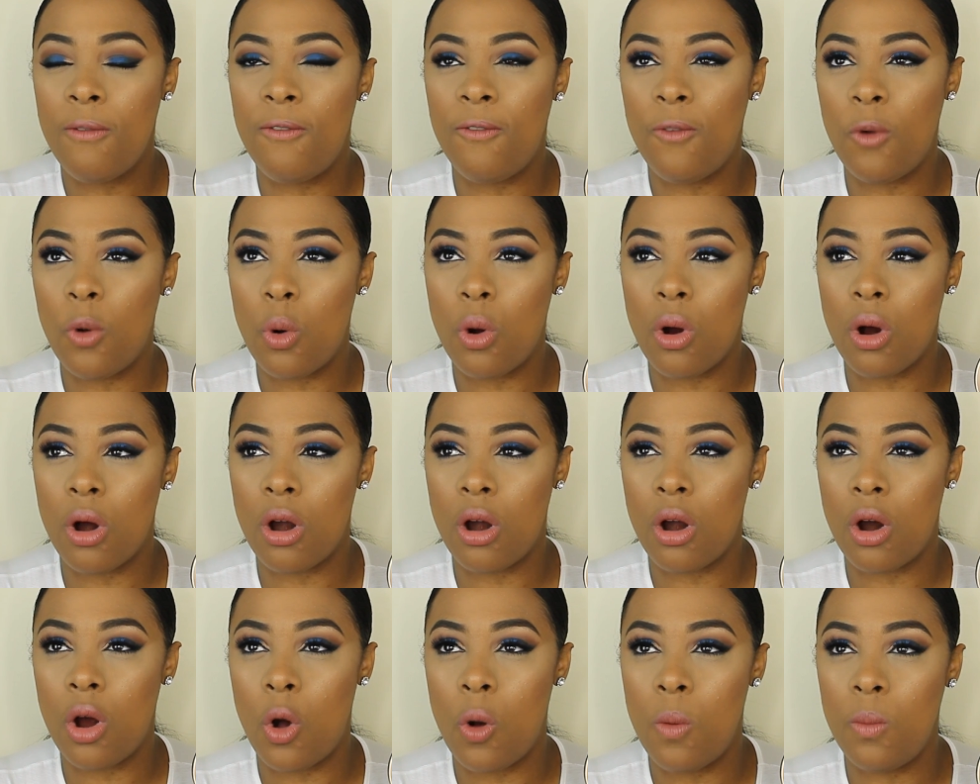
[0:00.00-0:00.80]

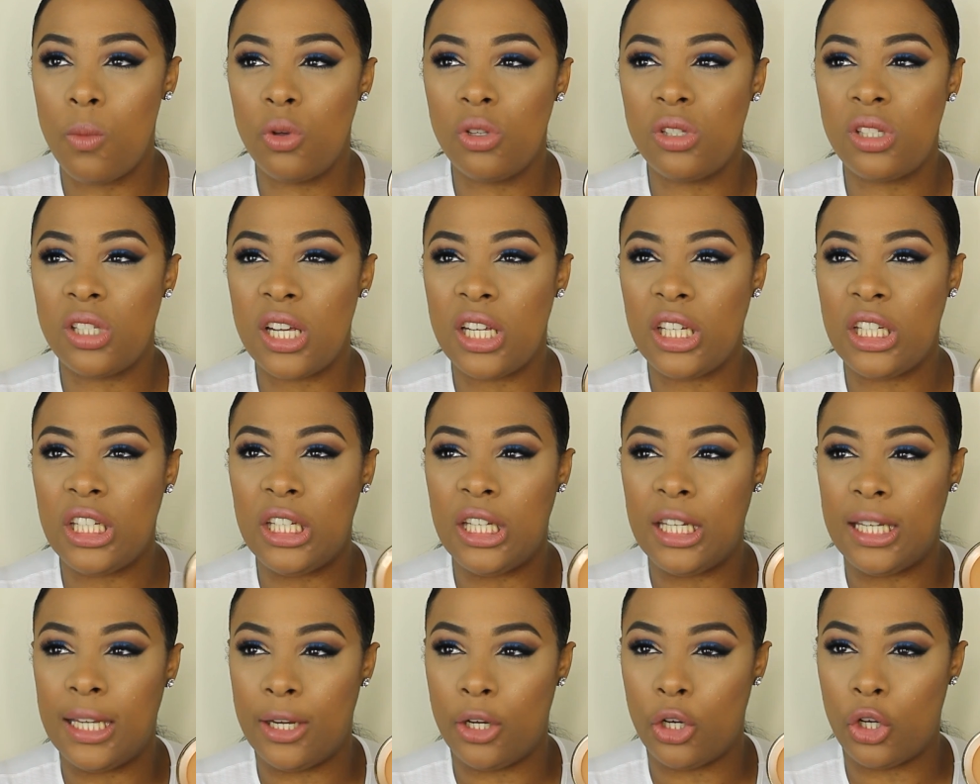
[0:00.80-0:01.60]
for almost a
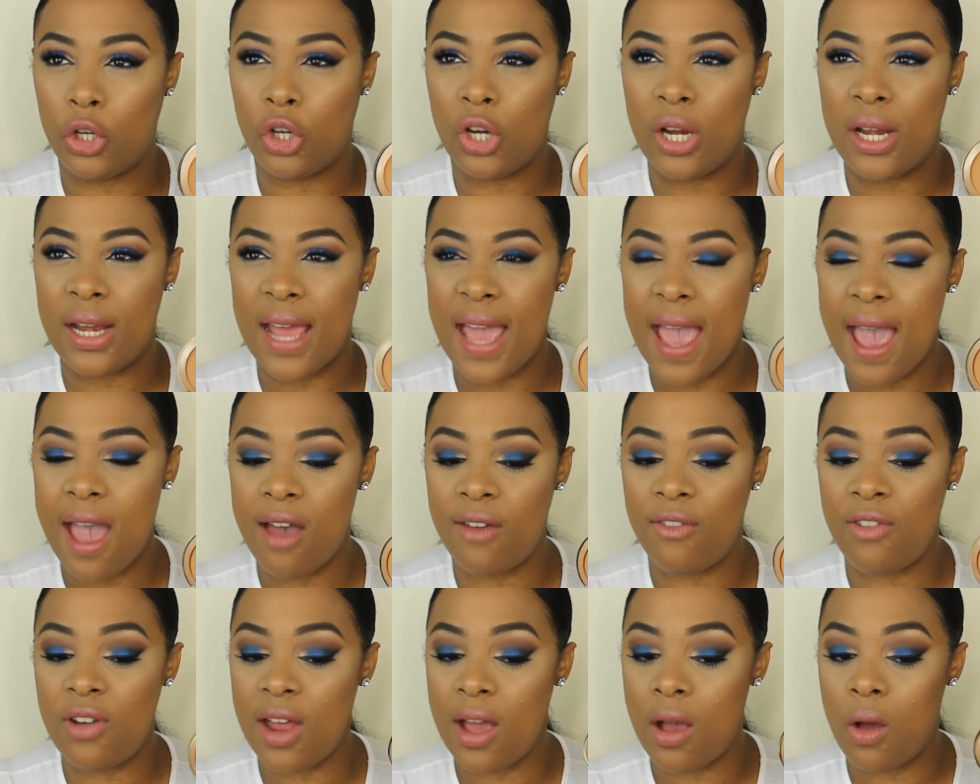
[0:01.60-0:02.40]
year and a
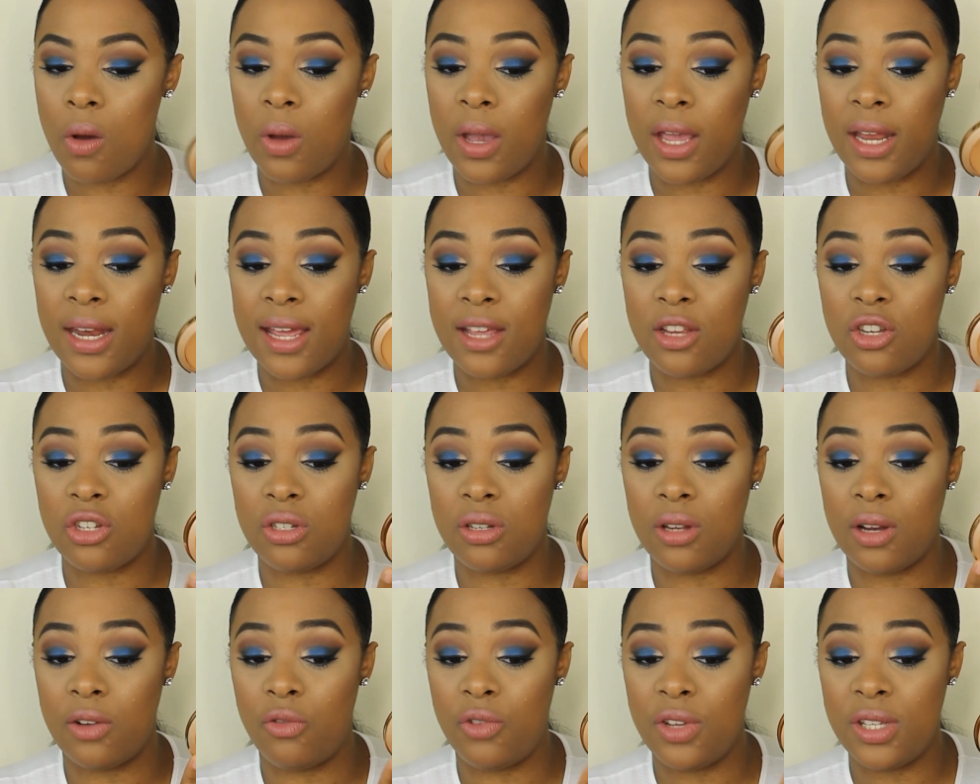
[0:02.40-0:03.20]
half now, and I
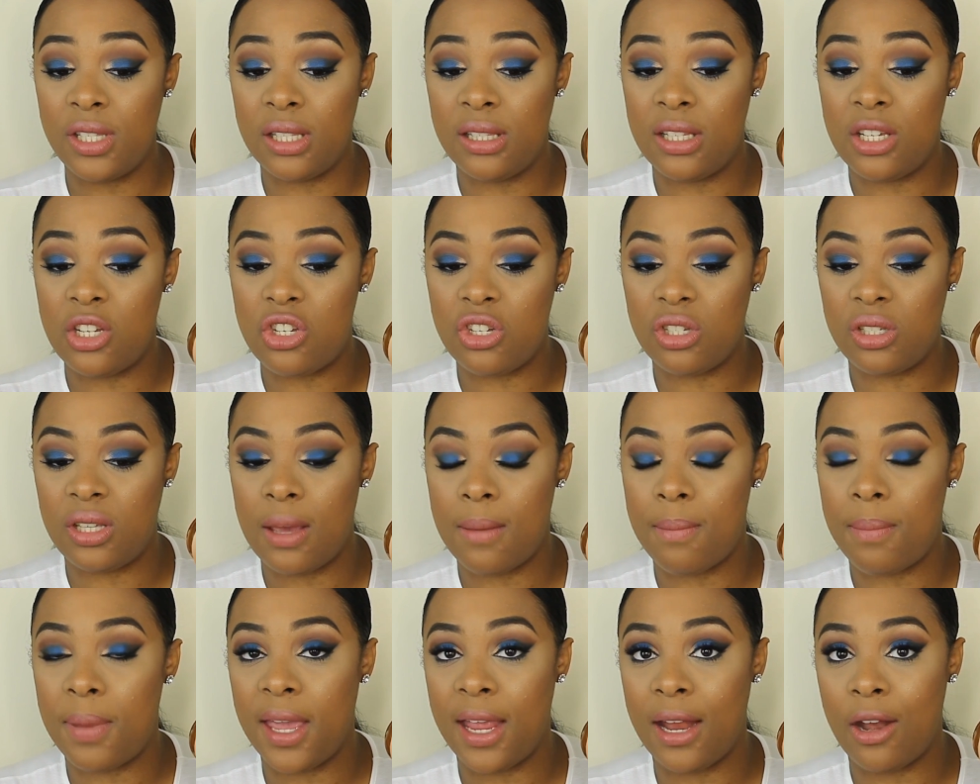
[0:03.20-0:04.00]
recently just
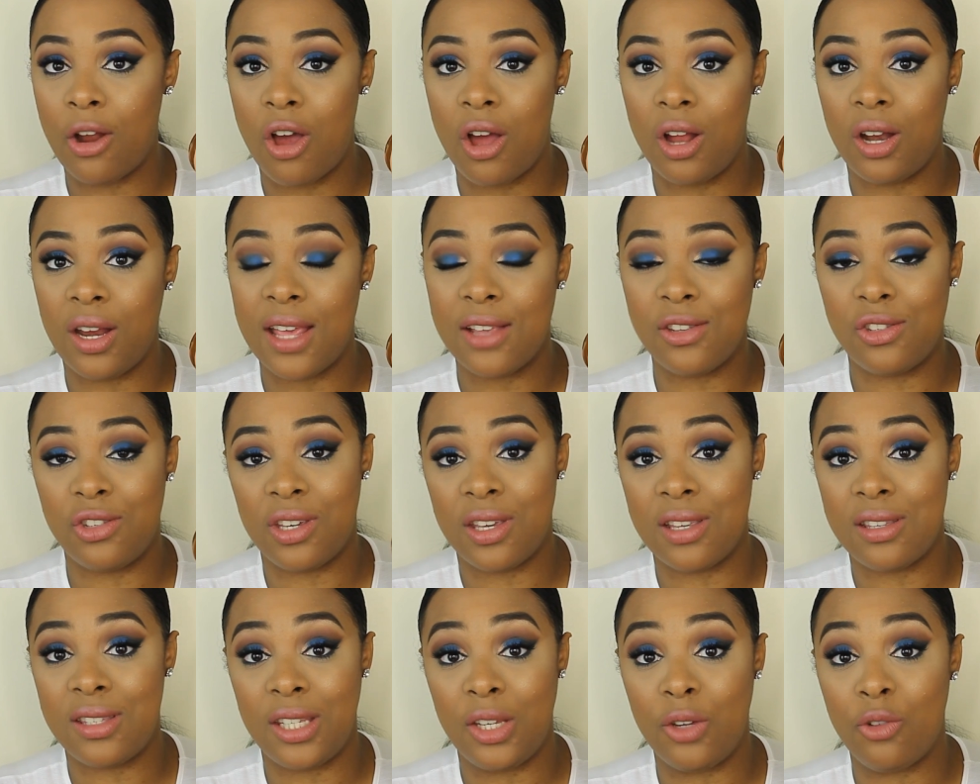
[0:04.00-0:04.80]
hit pan on it, as you
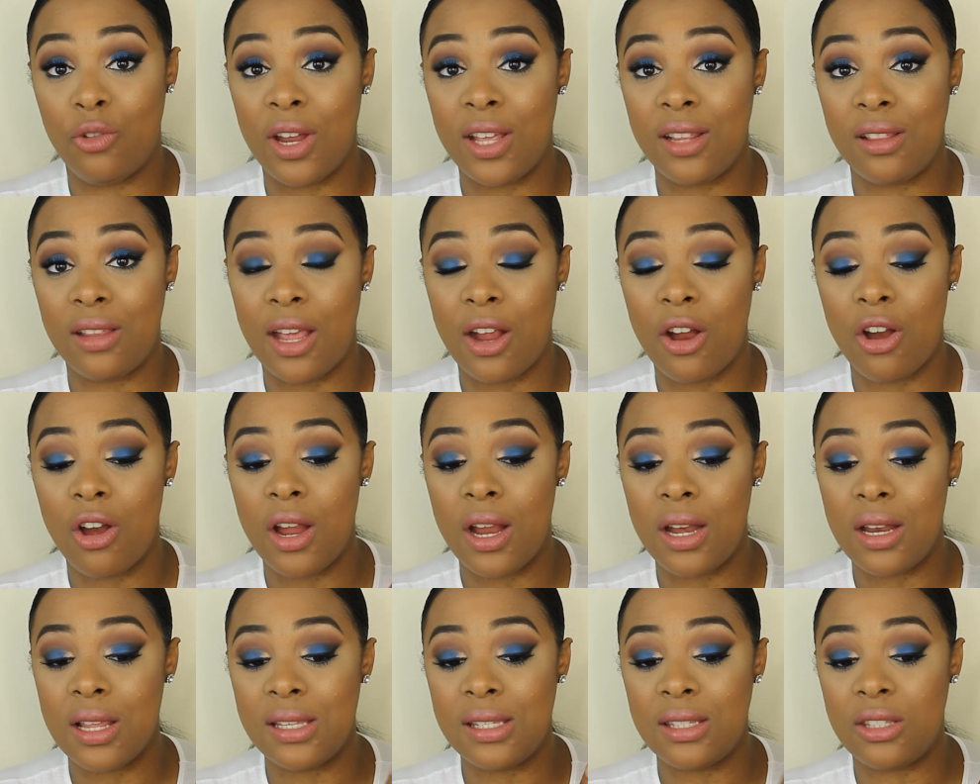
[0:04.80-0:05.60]
can see right there.
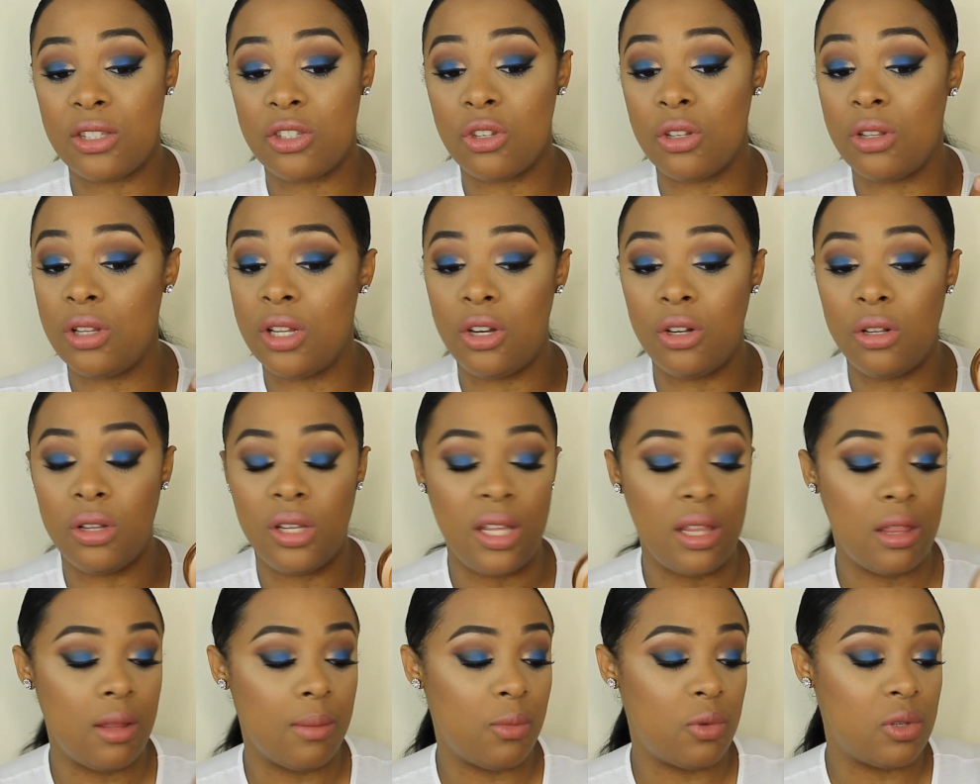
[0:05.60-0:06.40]
And it's
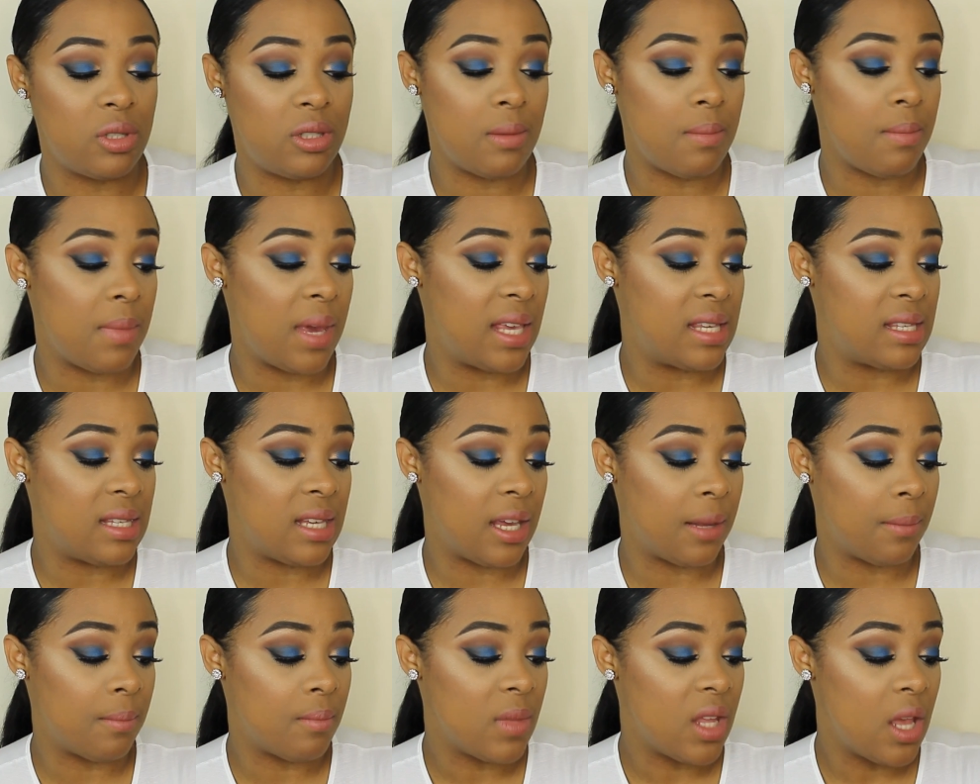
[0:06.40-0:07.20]
literally the most
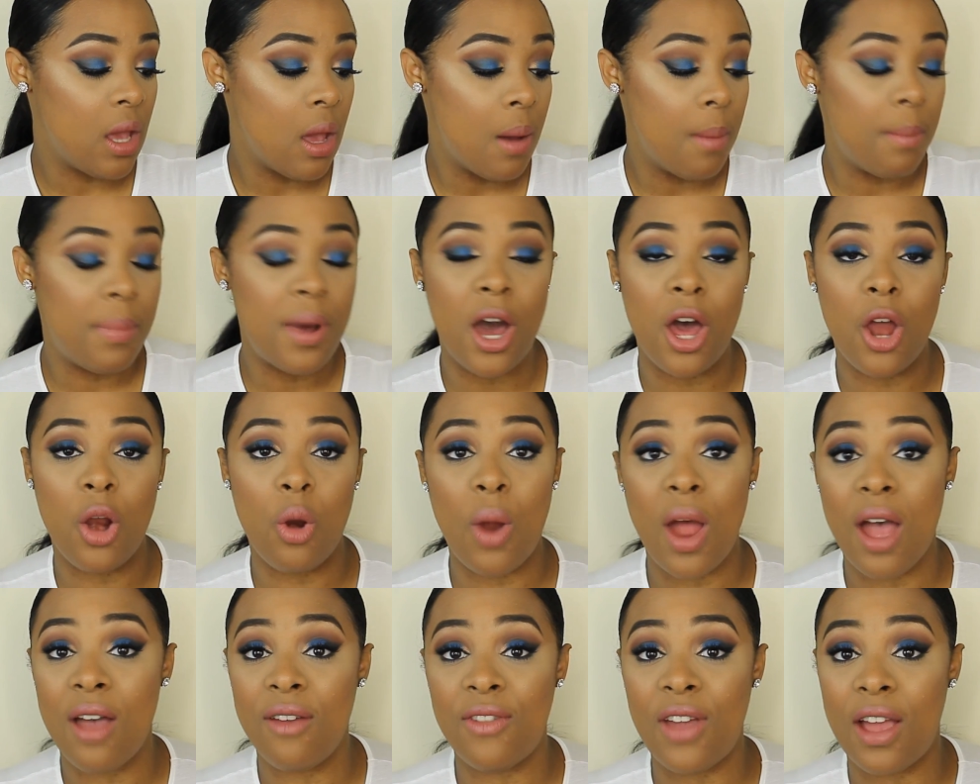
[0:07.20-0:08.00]
amazing
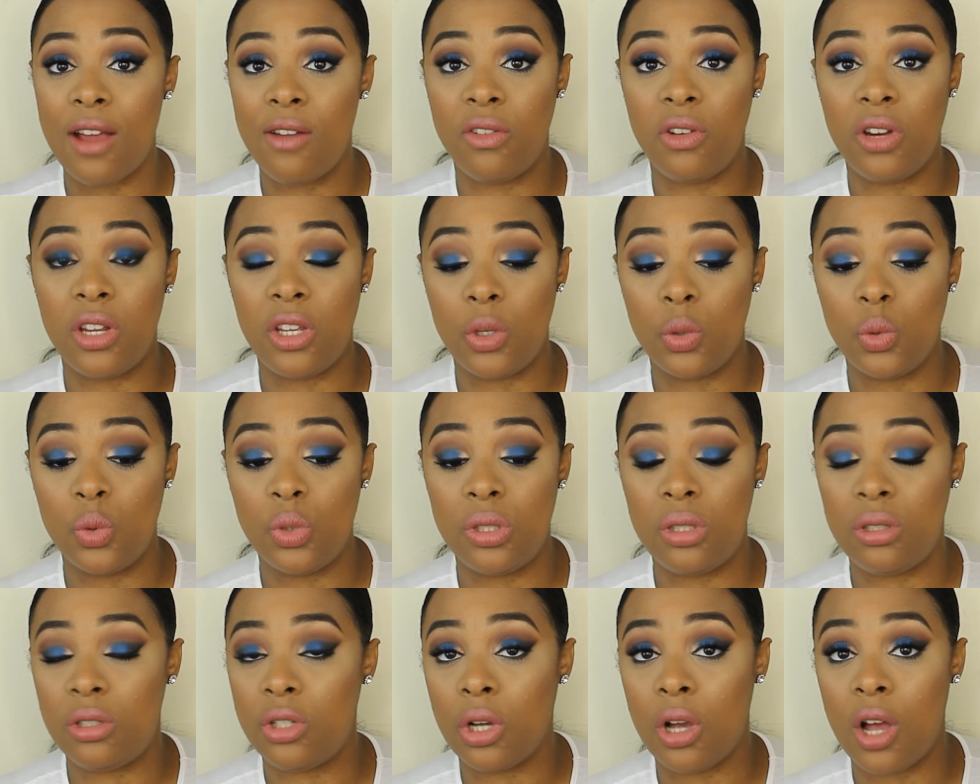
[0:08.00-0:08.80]
powder I've ever
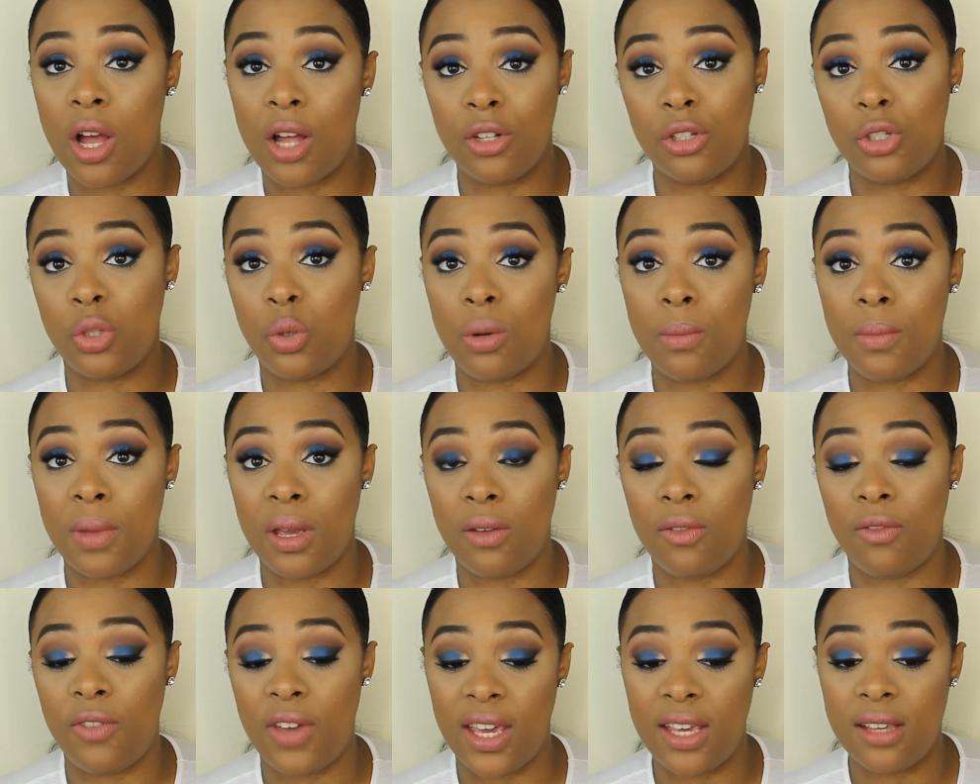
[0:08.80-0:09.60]
used to contour
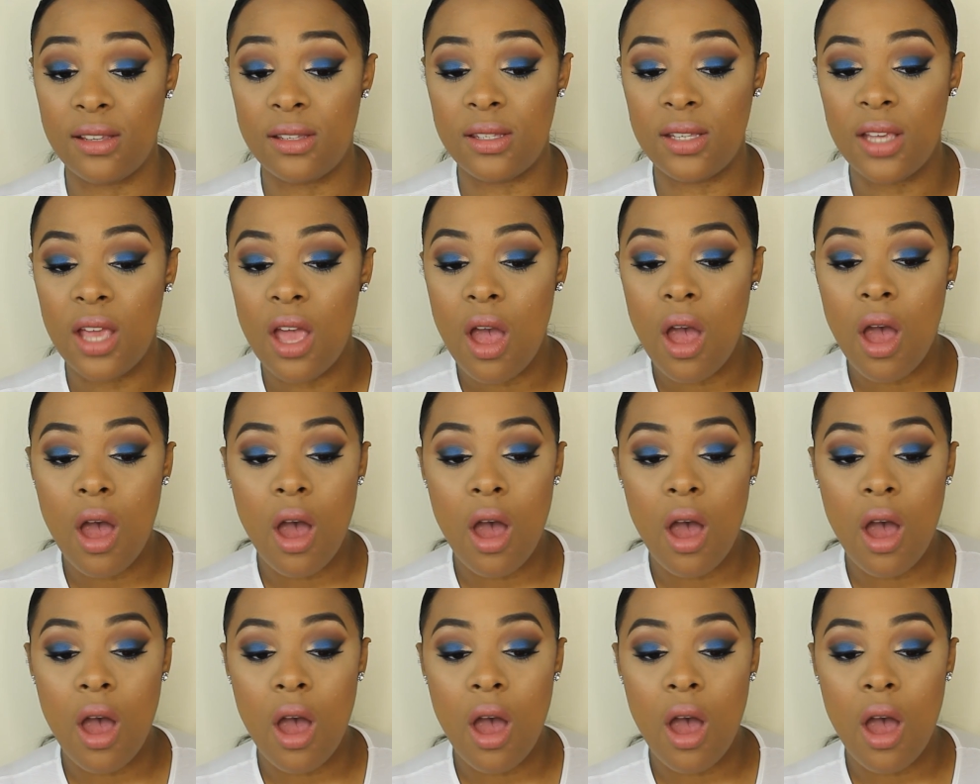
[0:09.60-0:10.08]
my face.